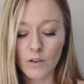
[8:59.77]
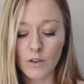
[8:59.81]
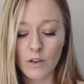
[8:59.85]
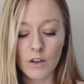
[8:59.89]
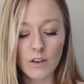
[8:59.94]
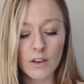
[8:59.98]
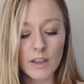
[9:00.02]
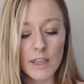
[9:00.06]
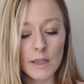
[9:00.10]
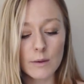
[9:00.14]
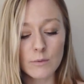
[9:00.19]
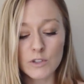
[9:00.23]
You
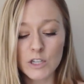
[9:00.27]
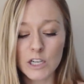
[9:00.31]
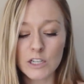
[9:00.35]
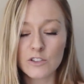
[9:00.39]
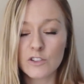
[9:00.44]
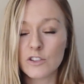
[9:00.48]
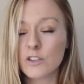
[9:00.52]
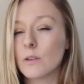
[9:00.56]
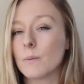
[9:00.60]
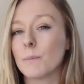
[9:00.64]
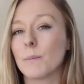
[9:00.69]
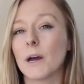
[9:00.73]
could keep
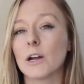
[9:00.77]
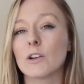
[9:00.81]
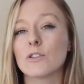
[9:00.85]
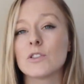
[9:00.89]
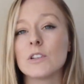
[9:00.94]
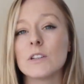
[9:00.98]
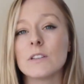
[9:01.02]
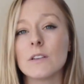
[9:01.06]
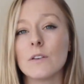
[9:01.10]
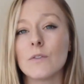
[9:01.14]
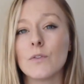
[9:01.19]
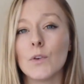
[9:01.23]
changing the
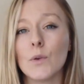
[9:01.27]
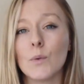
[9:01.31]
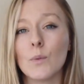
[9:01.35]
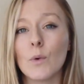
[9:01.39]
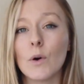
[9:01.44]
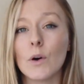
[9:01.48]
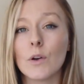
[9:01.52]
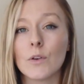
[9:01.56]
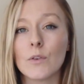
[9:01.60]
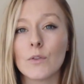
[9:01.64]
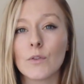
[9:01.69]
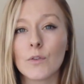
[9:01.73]
batteries if you
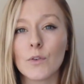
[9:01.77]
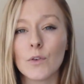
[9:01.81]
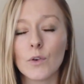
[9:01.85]
want